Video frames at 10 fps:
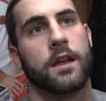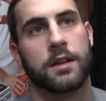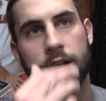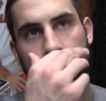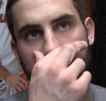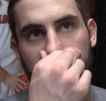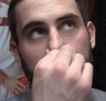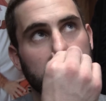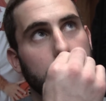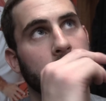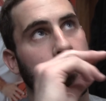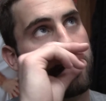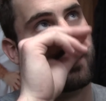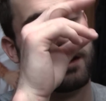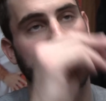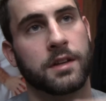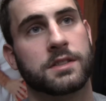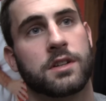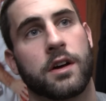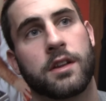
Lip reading: Getting there, yeah. I think so.